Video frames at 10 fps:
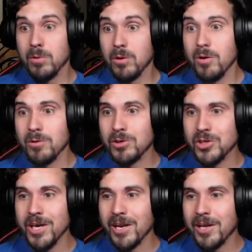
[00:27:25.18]
Oh
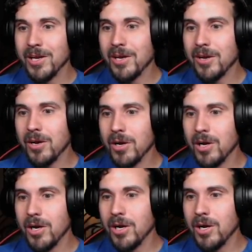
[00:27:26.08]
shit.
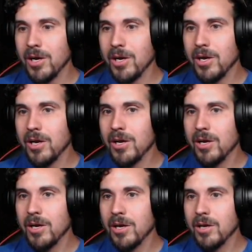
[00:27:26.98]

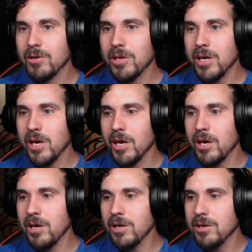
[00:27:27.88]
Uh,
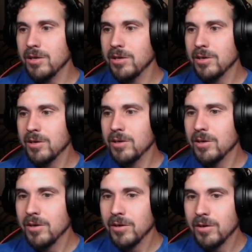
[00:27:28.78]
okay.
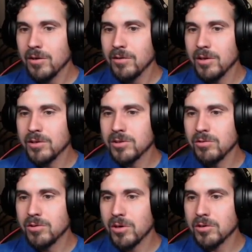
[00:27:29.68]
It's too
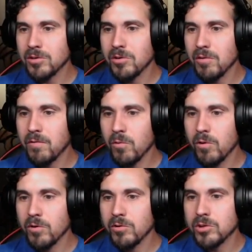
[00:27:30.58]
dark to go
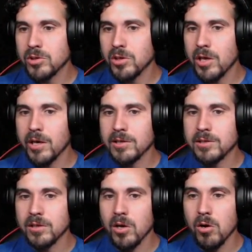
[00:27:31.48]
forward. You should
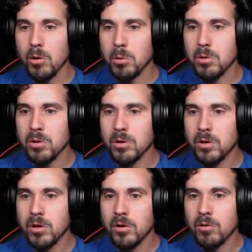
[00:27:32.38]
exit. Oh.
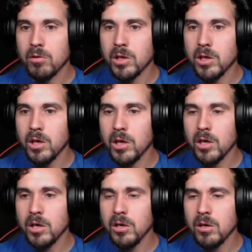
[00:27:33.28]

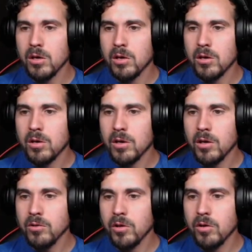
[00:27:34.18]
Okay.
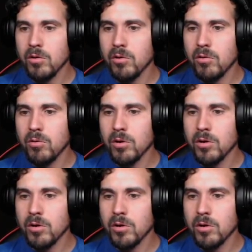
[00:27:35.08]
Hello.